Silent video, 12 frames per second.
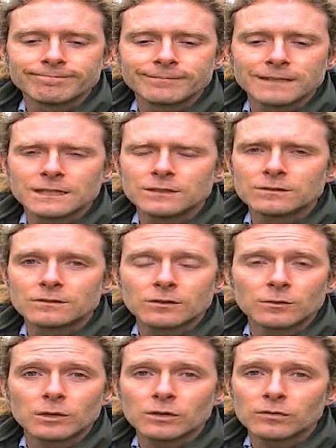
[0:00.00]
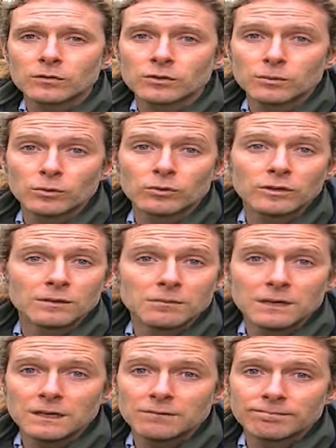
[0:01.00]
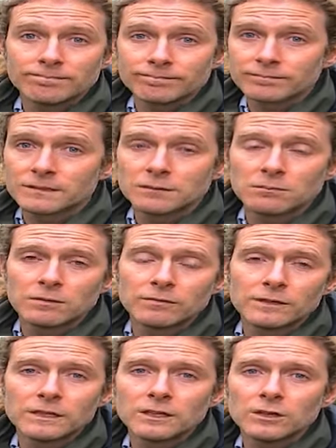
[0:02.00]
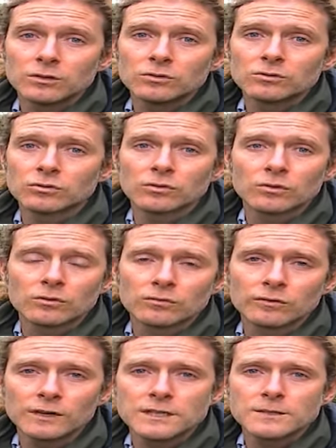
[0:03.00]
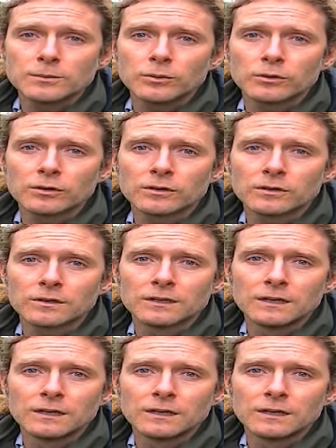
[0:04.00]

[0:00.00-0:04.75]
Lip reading: thank you so much for supporting me in my videos or on Facebook, and